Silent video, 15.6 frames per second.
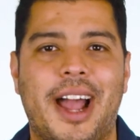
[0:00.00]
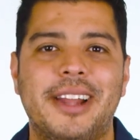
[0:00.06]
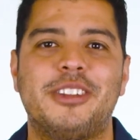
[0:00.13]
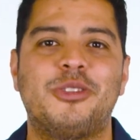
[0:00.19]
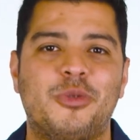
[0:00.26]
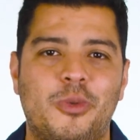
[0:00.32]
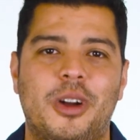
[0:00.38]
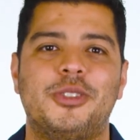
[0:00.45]
I
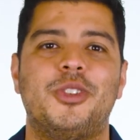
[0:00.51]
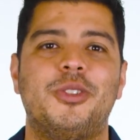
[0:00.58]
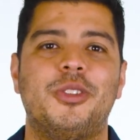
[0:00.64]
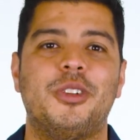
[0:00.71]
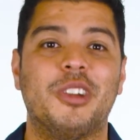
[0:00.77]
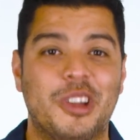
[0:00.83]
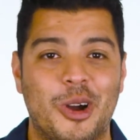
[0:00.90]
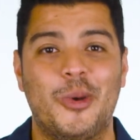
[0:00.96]
just want you
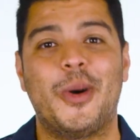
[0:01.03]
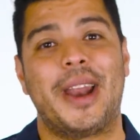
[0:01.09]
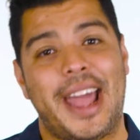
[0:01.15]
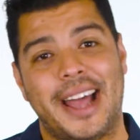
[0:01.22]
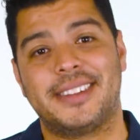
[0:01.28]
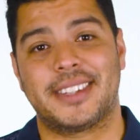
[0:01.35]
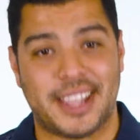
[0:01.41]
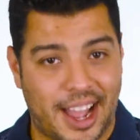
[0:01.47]
to go and
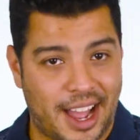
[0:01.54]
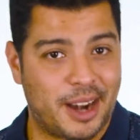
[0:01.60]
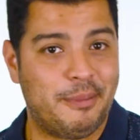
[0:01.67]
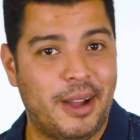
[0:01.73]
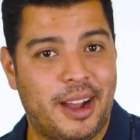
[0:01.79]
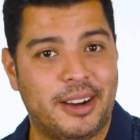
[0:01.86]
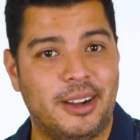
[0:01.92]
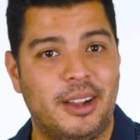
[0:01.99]
ask God
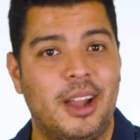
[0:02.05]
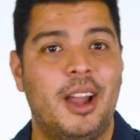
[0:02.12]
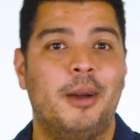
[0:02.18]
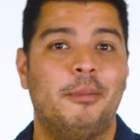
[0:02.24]
about it